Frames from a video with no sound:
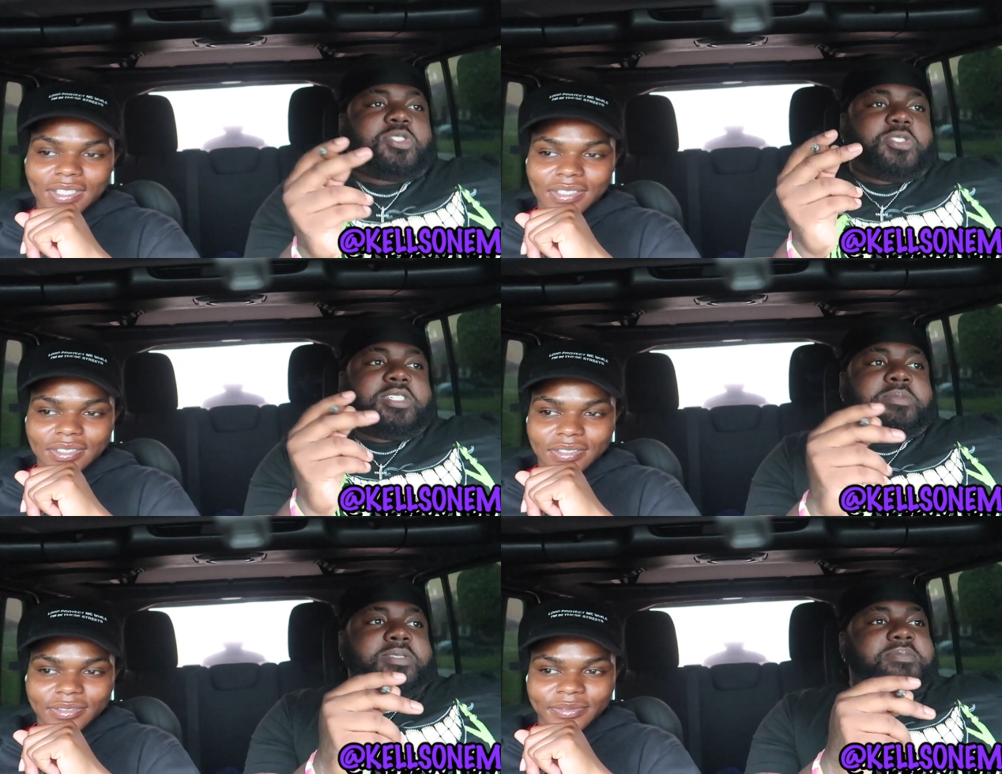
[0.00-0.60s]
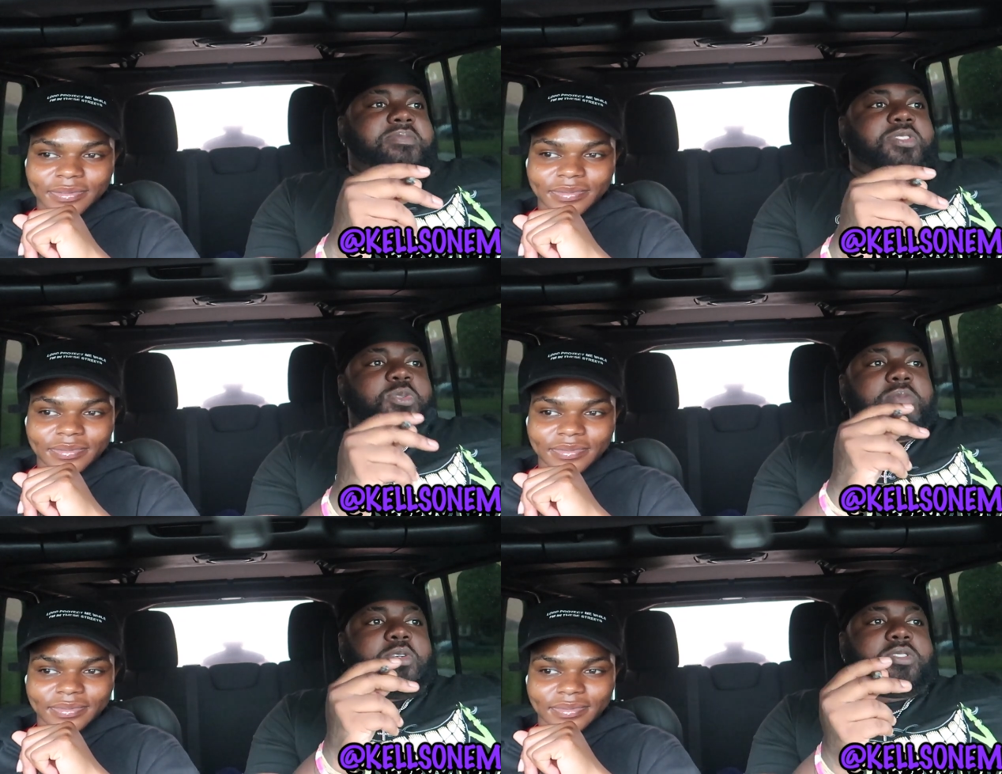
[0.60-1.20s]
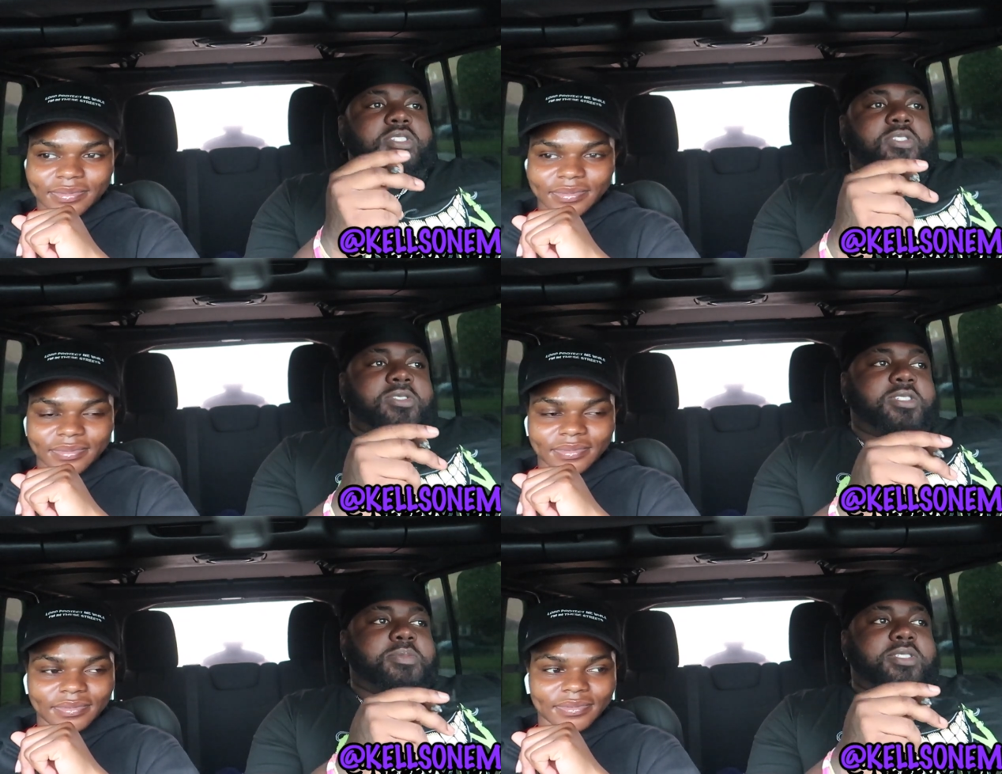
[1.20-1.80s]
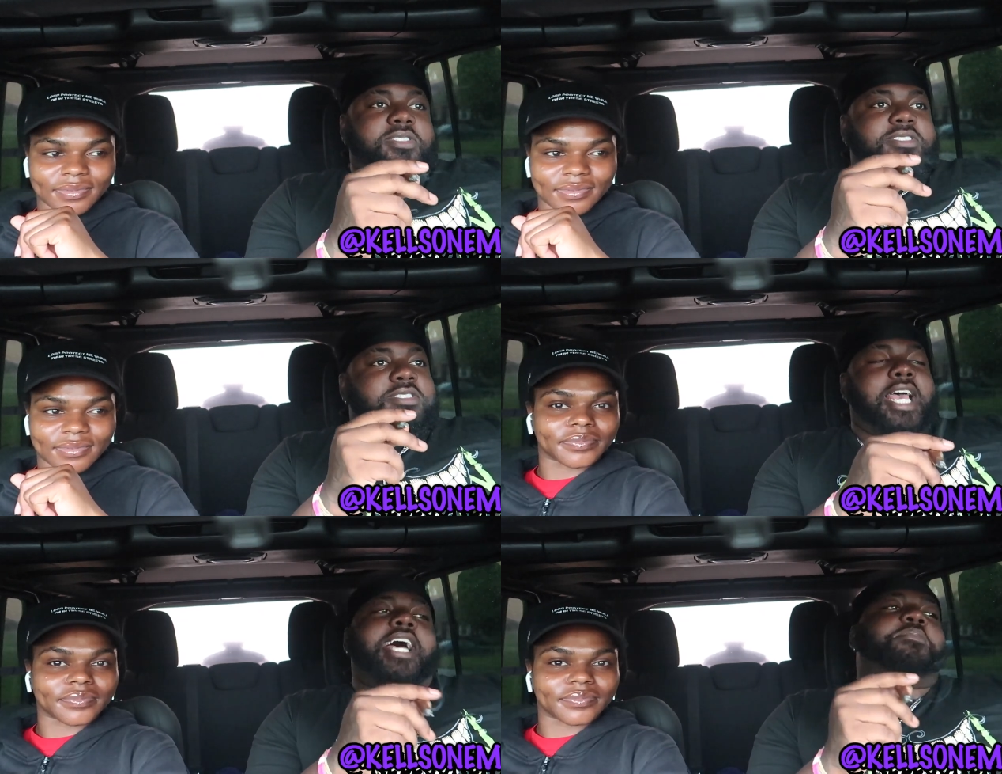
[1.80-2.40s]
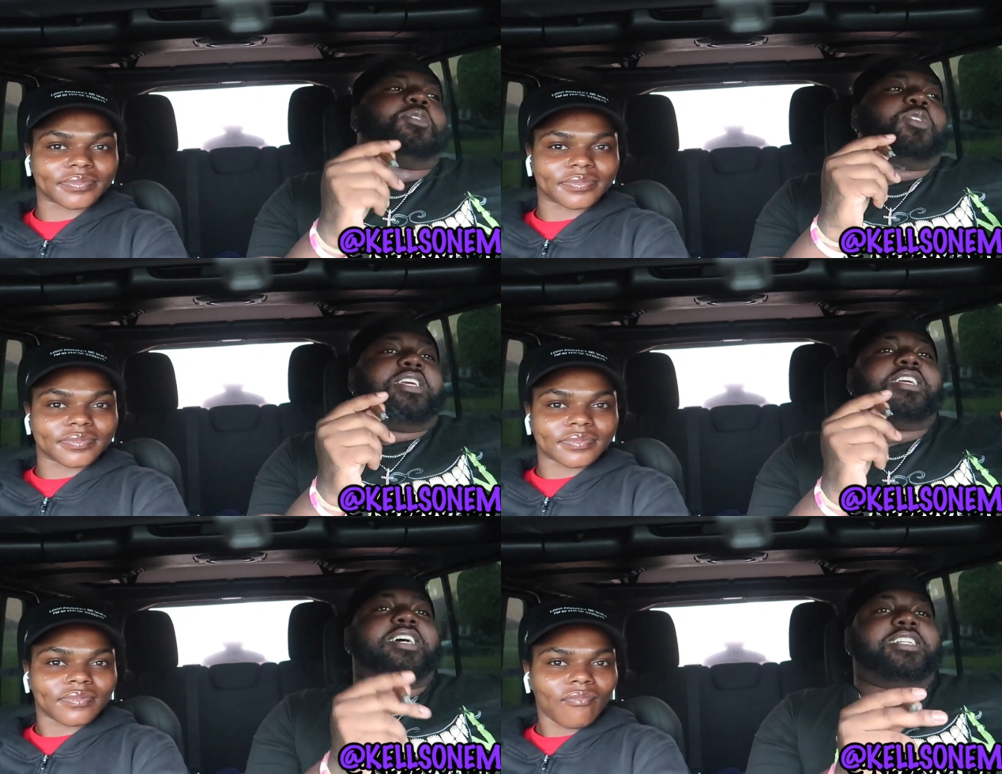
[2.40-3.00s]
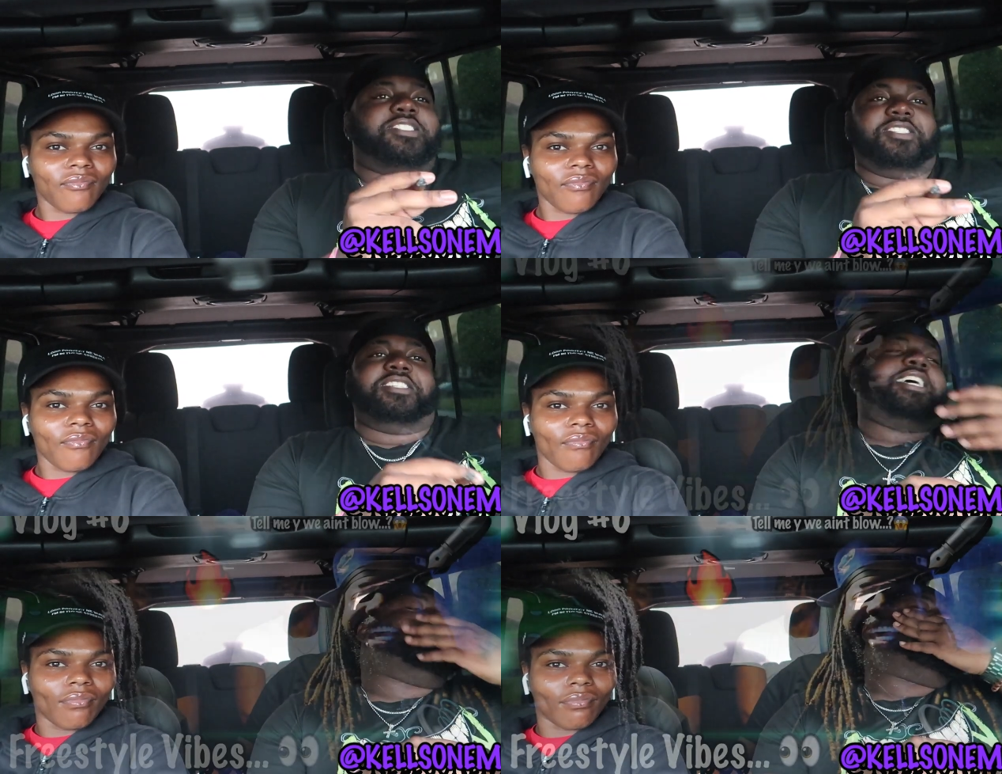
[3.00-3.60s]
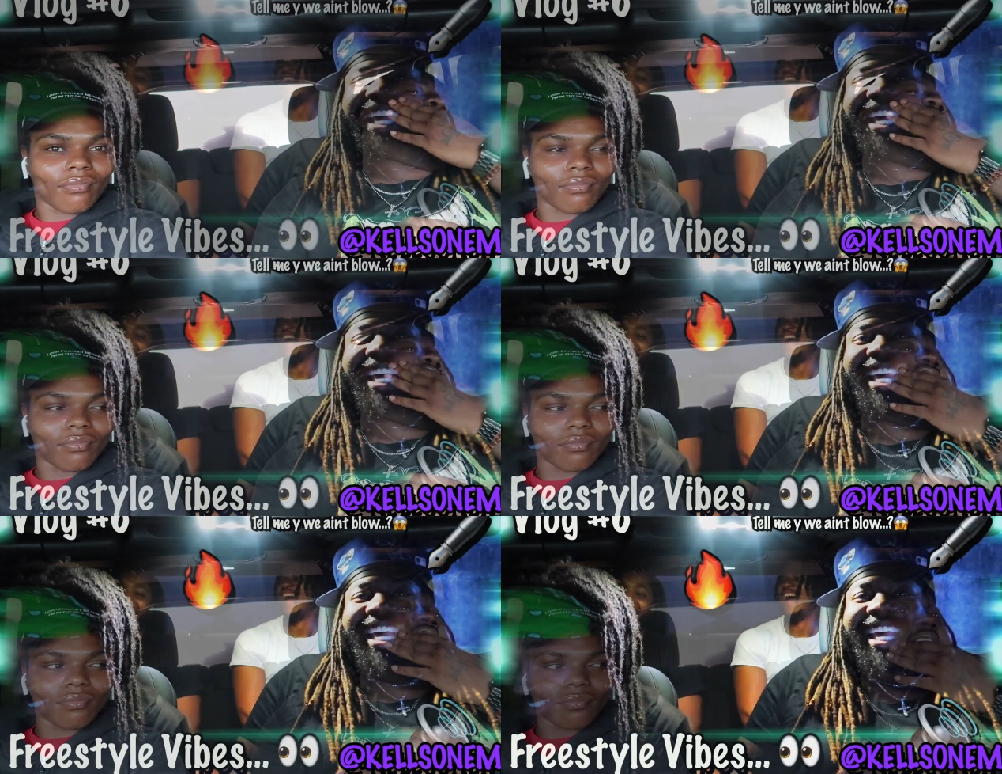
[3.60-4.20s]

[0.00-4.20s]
Speaker 1: streaming, doing mostly streaming. I have been creating content. I just uh, I did